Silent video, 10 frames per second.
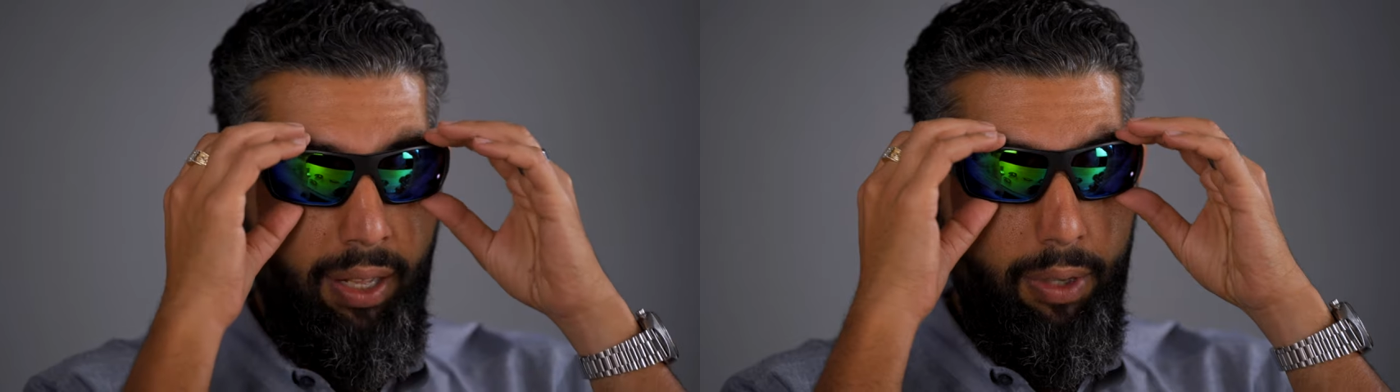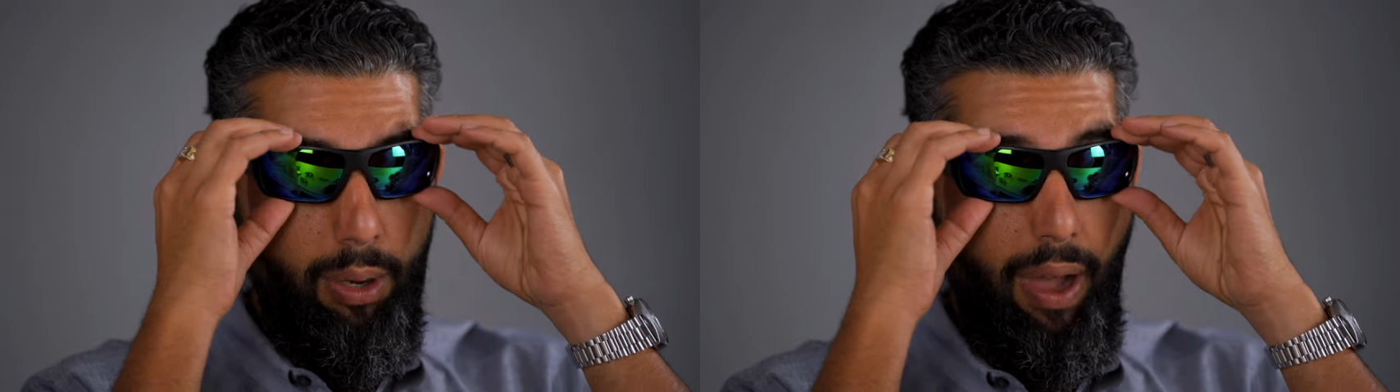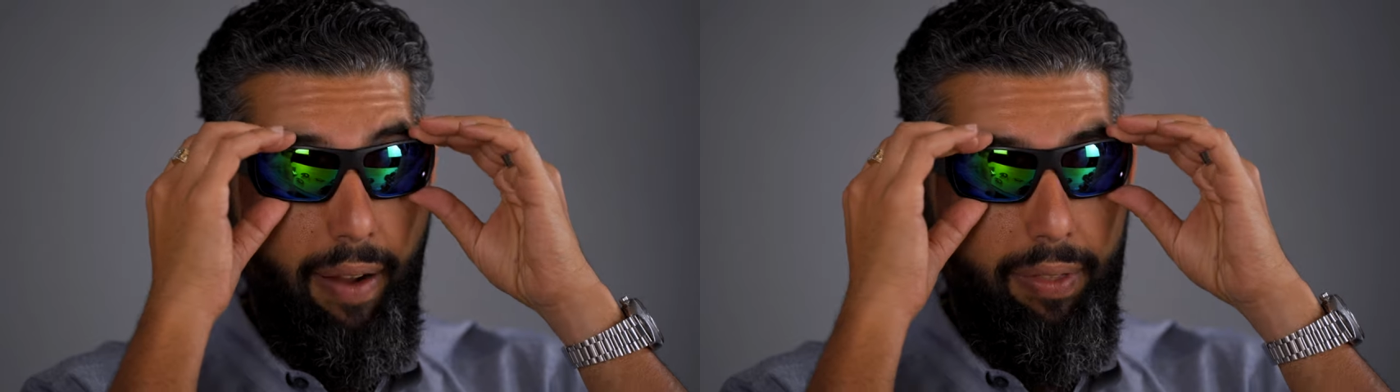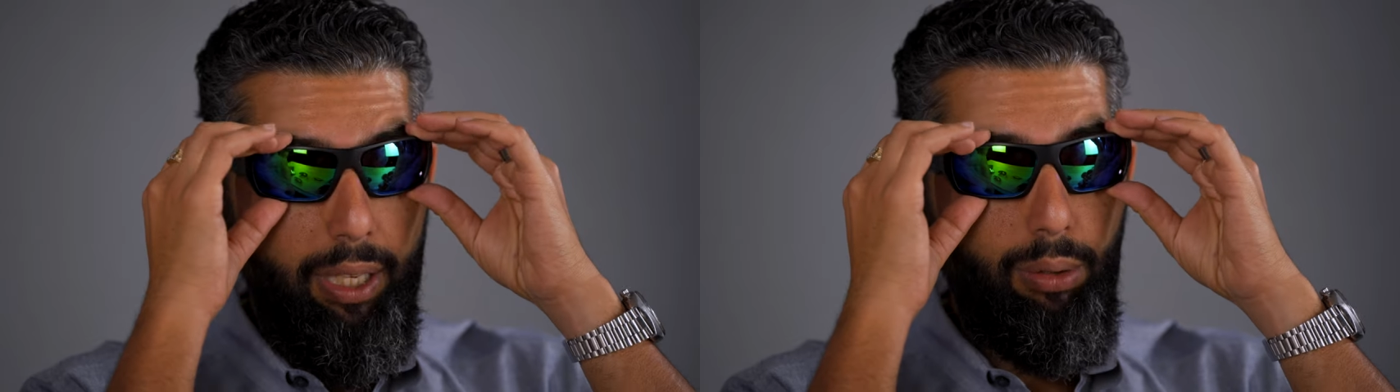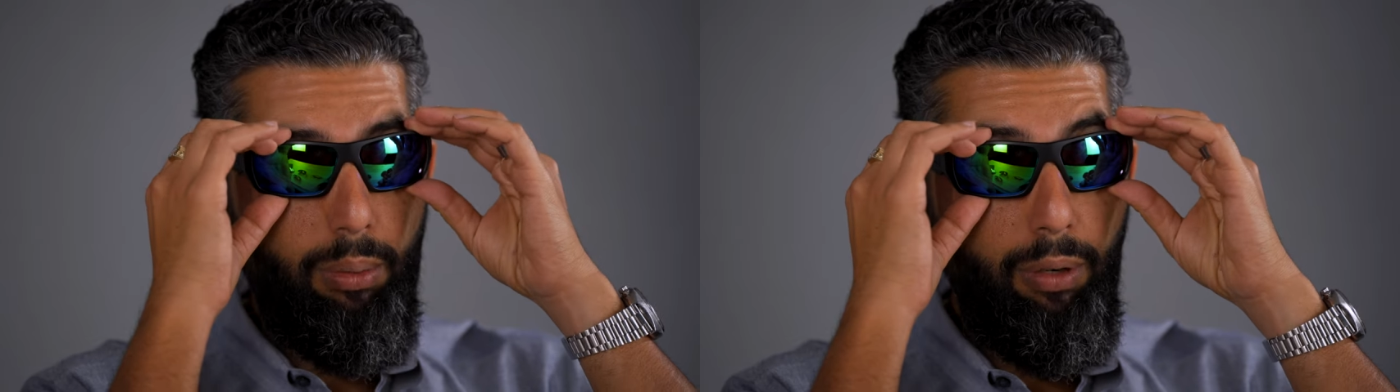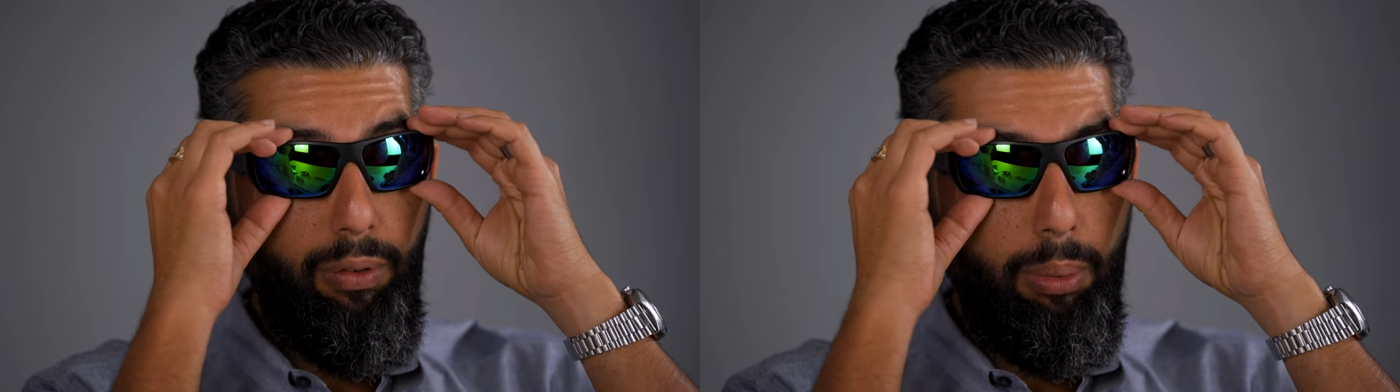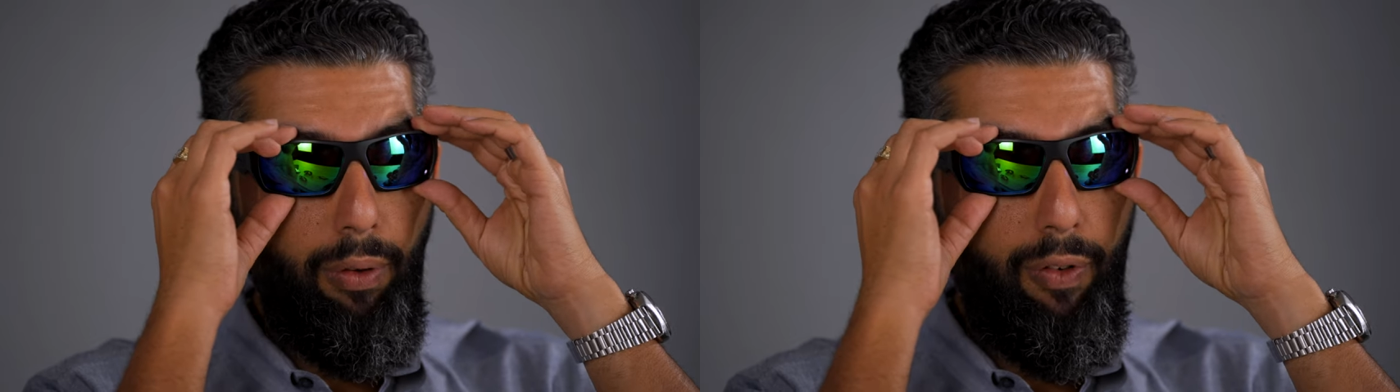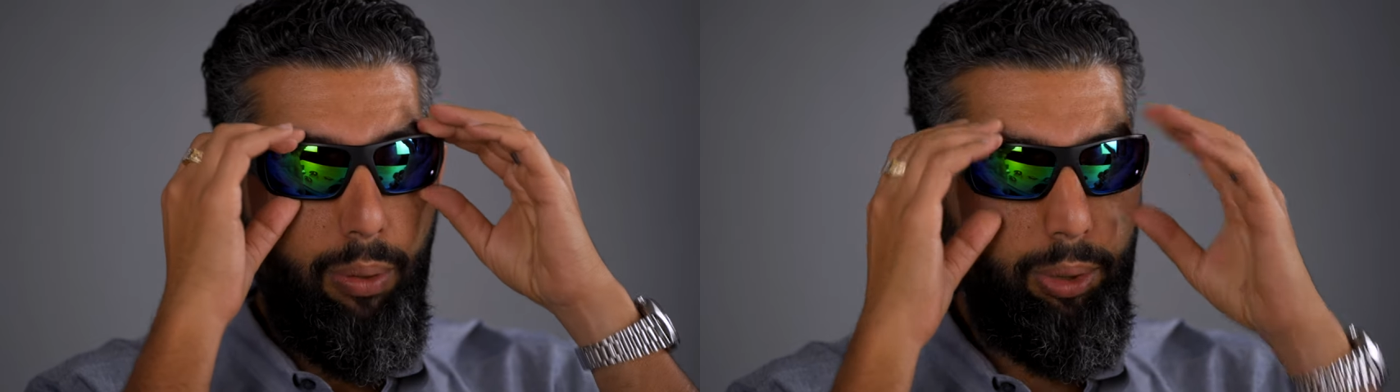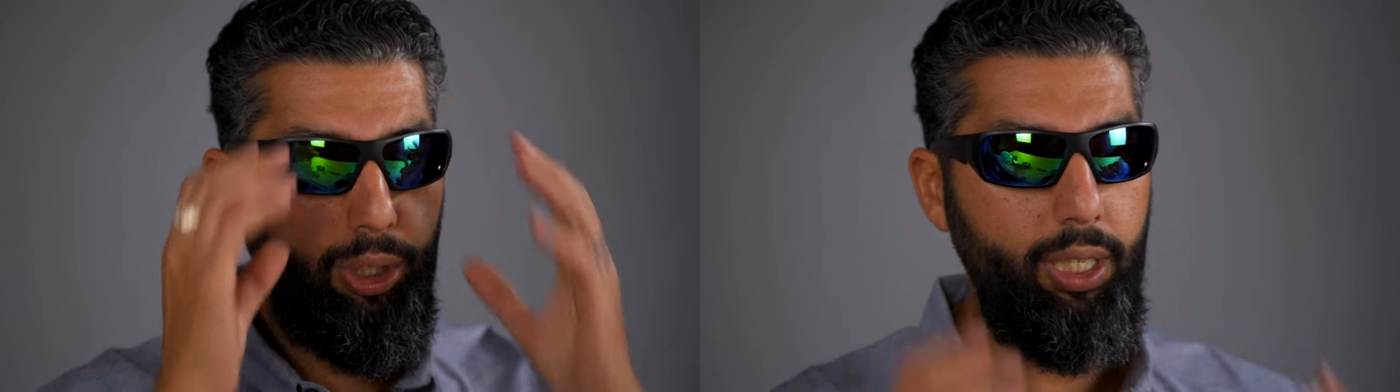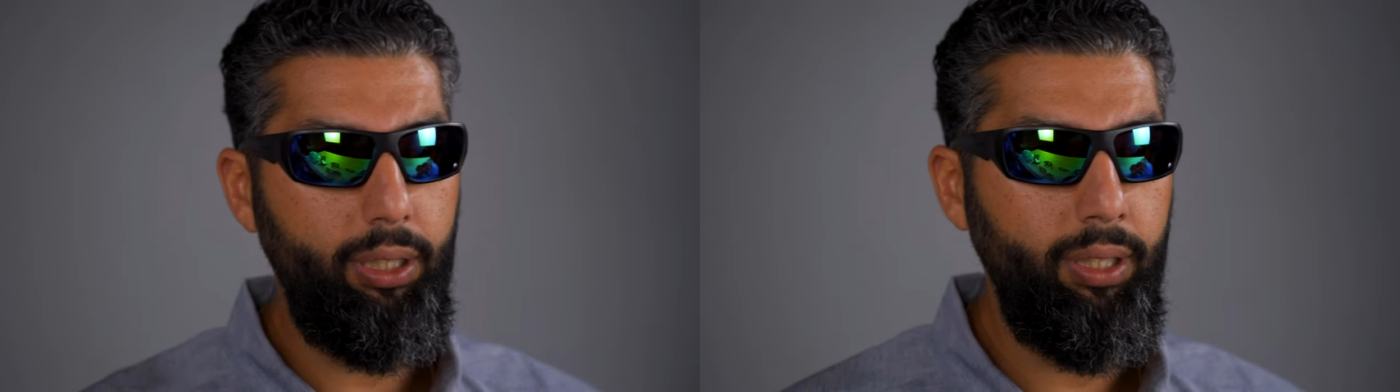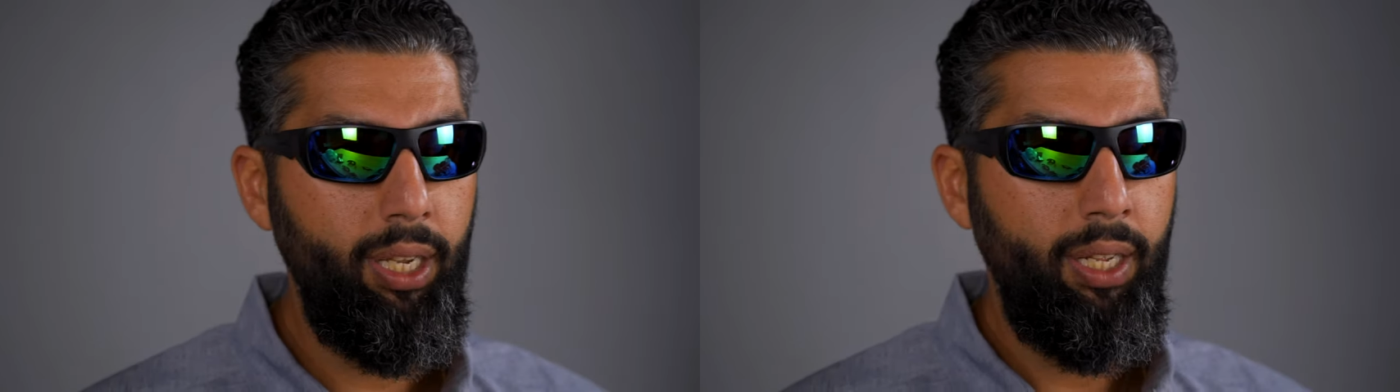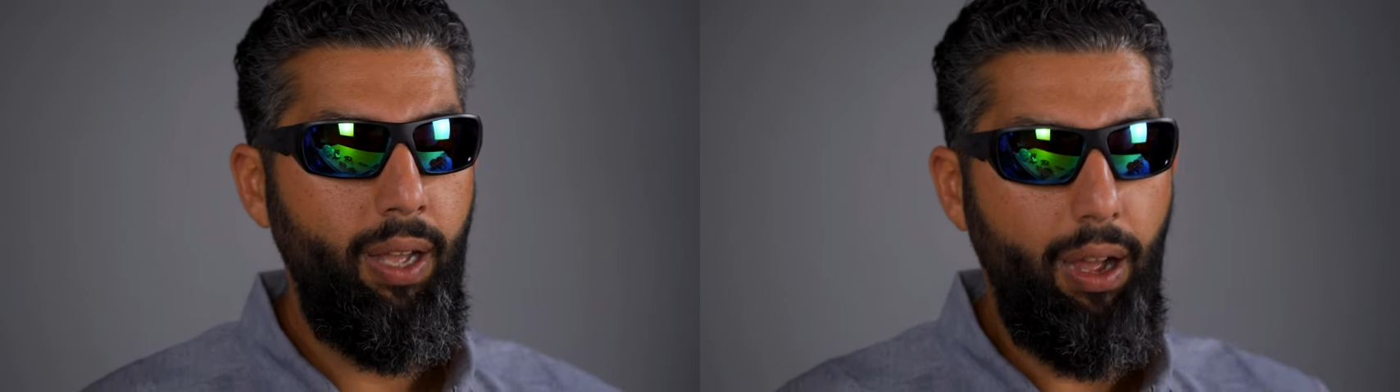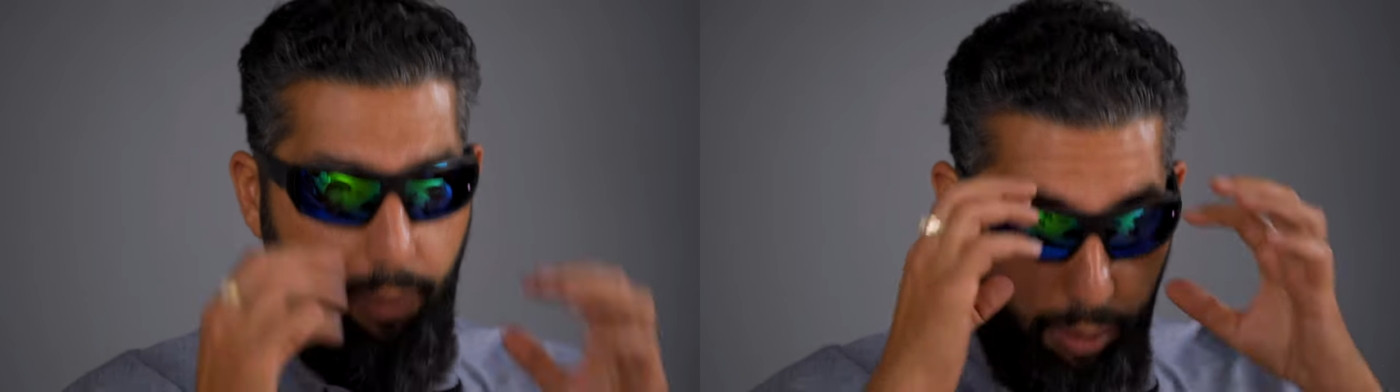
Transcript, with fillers: you have this removable foam shield, uh,